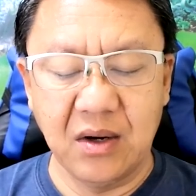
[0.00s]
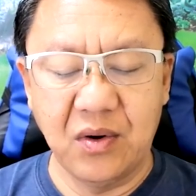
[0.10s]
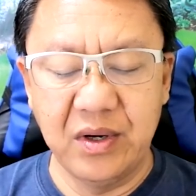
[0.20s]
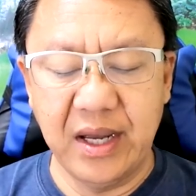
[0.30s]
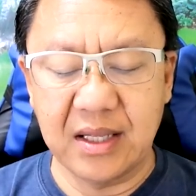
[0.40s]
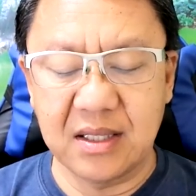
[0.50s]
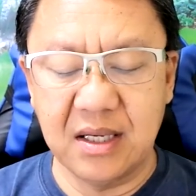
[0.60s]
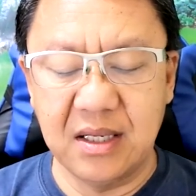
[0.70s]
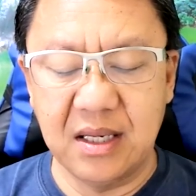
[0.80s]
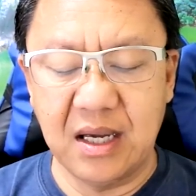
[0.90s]

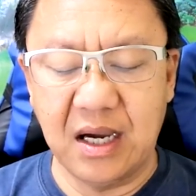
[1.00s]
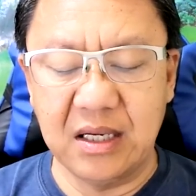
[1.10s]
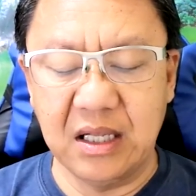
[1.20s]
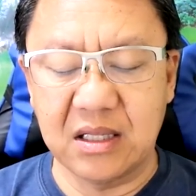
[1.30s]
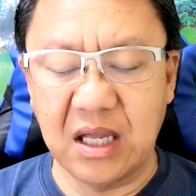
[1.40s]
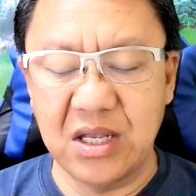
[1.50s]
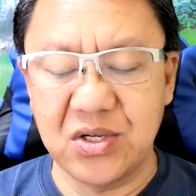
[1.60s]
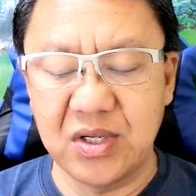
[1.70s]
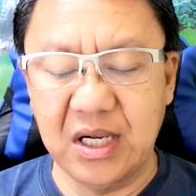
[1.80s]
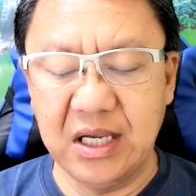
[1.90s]
connected and
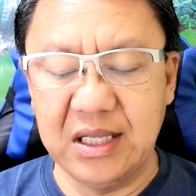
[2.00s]
intentionally